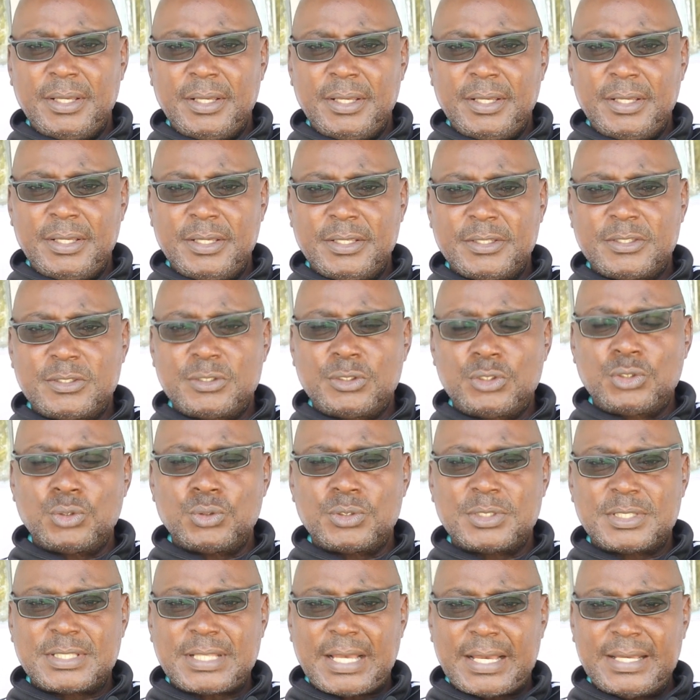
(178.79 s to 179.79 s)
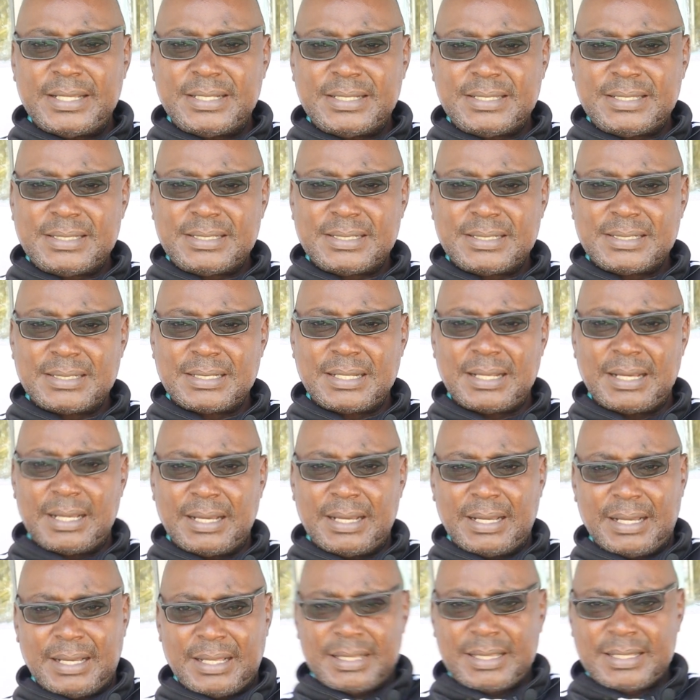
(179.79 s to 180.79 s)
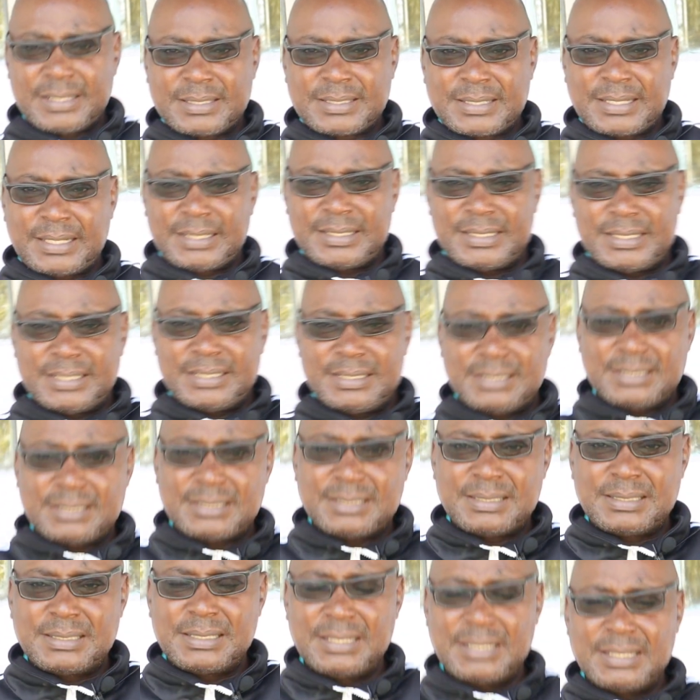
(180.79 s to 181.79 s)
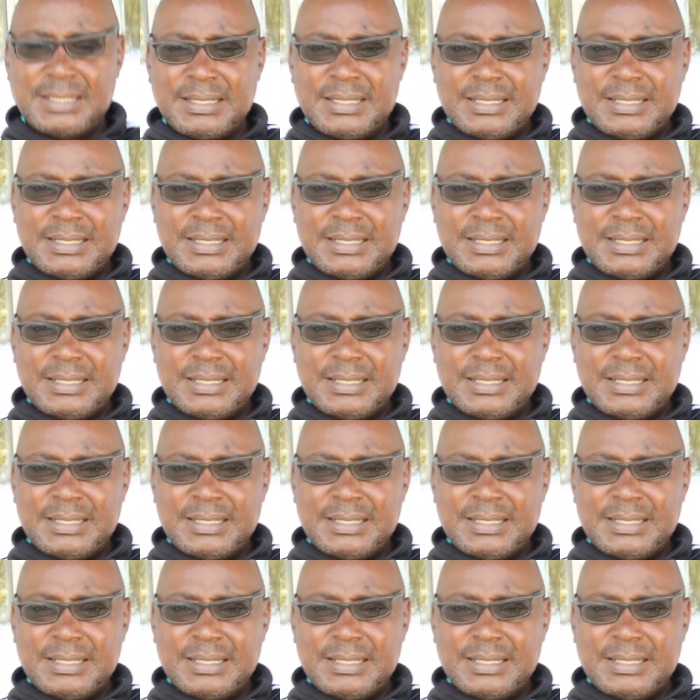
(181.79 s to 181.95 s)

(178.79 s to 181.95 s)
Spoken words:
is to cite other studies